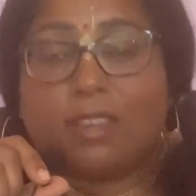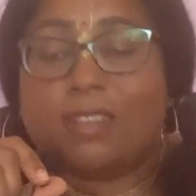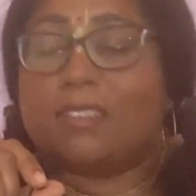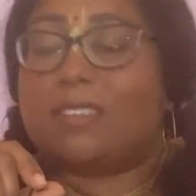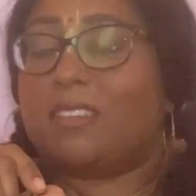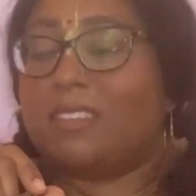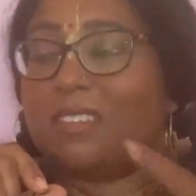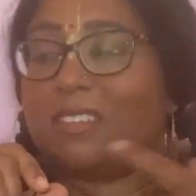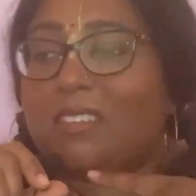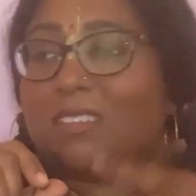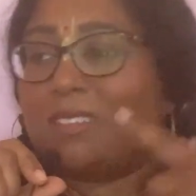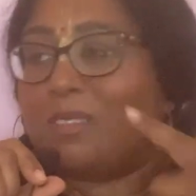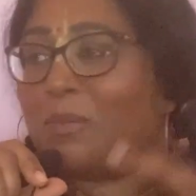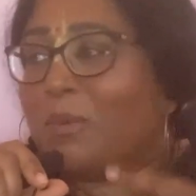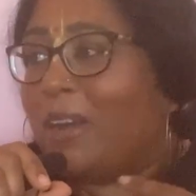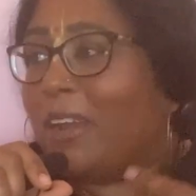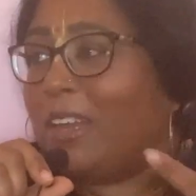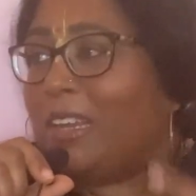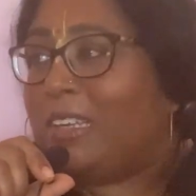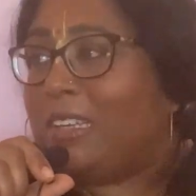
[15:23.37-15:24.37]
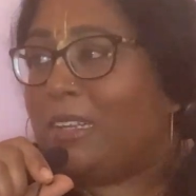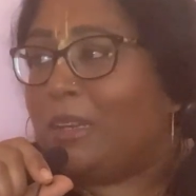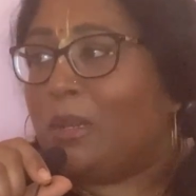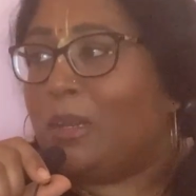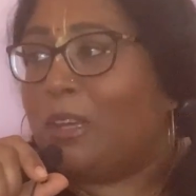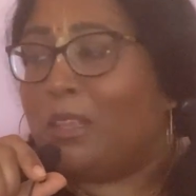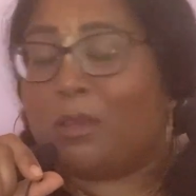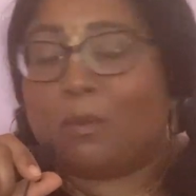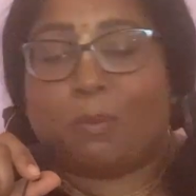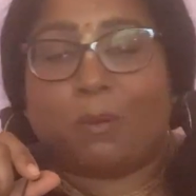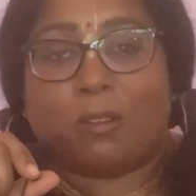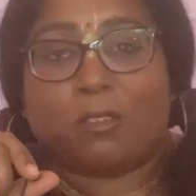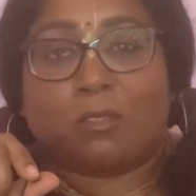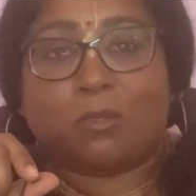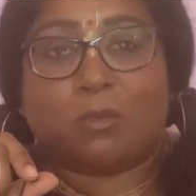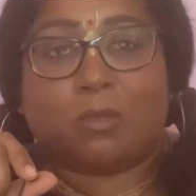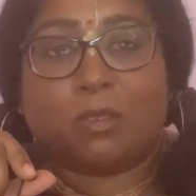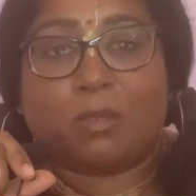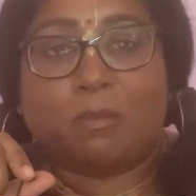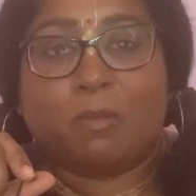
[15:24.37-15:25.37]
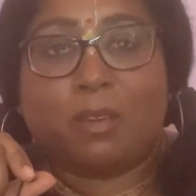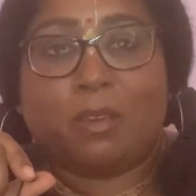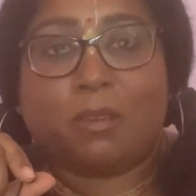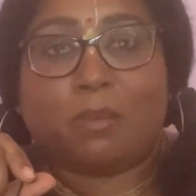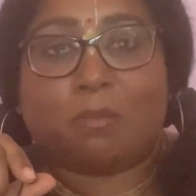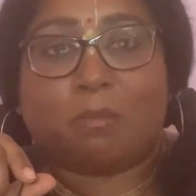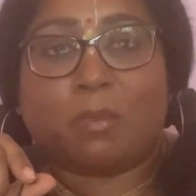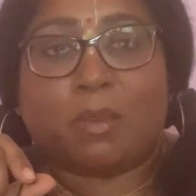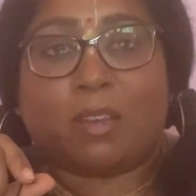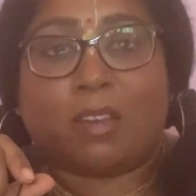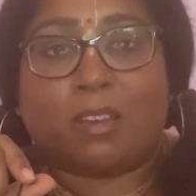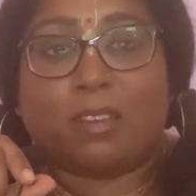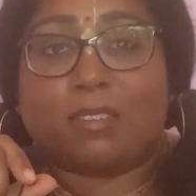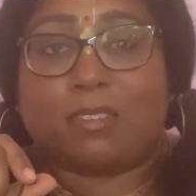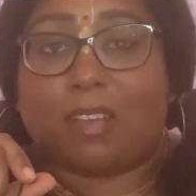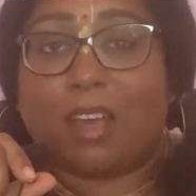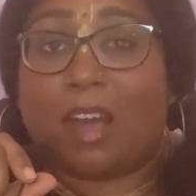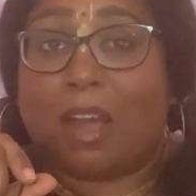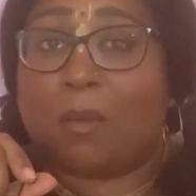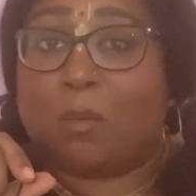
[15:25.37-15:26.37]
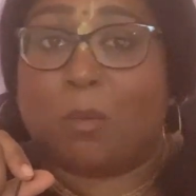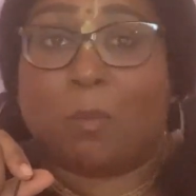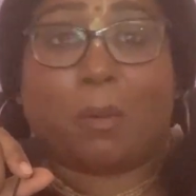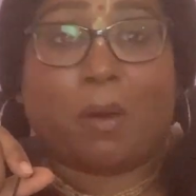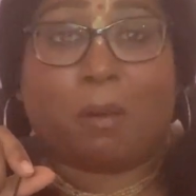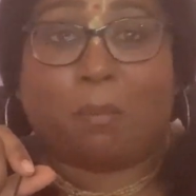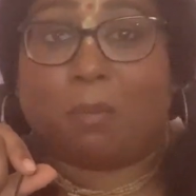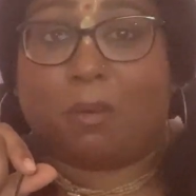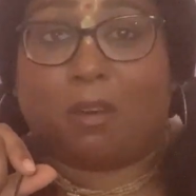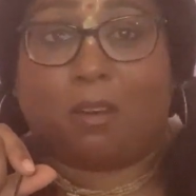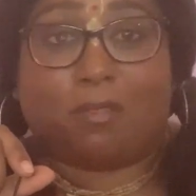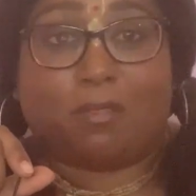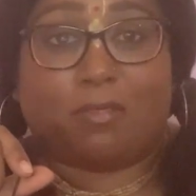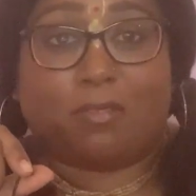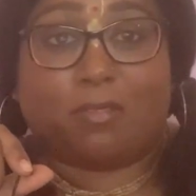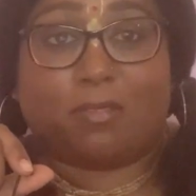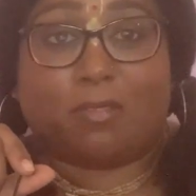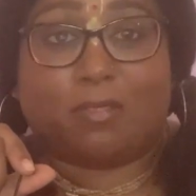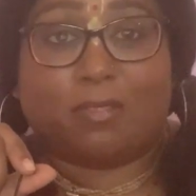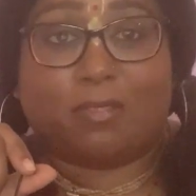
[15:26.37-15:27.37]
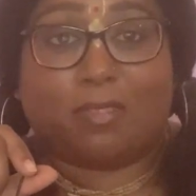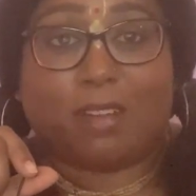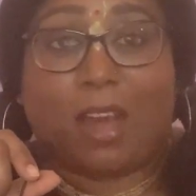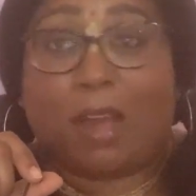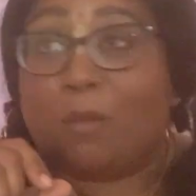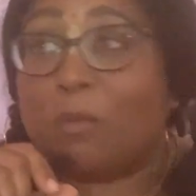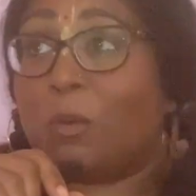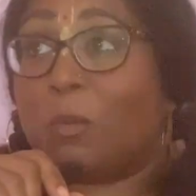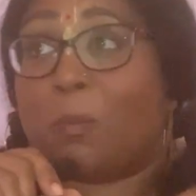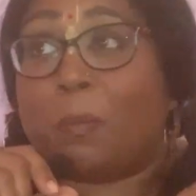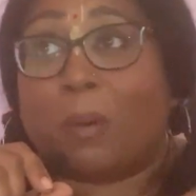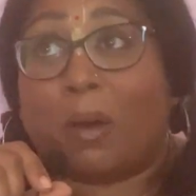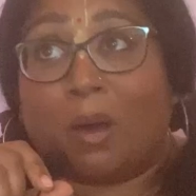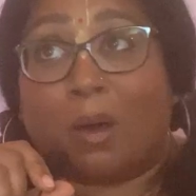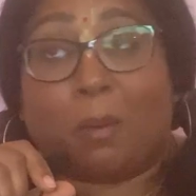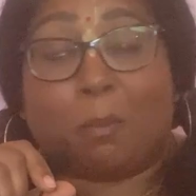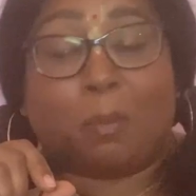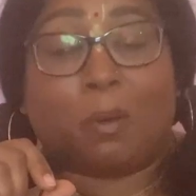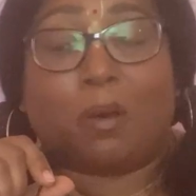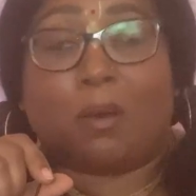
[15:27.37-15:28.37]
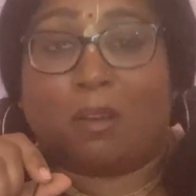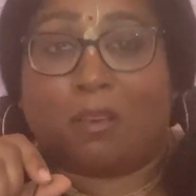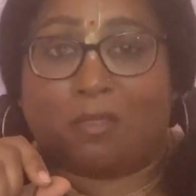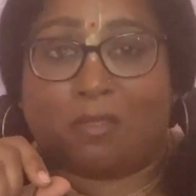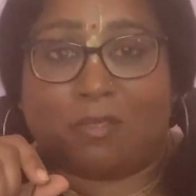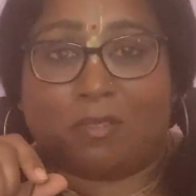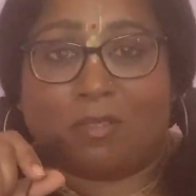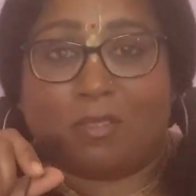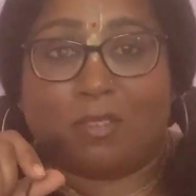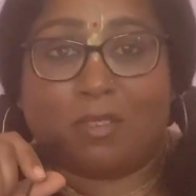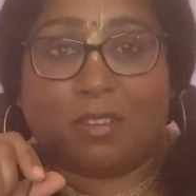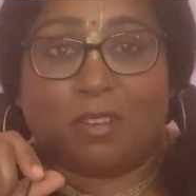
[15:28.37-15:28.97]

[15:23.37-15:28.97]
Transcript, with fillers: See, this is why I need another person with me because I will pop off. I will pop off.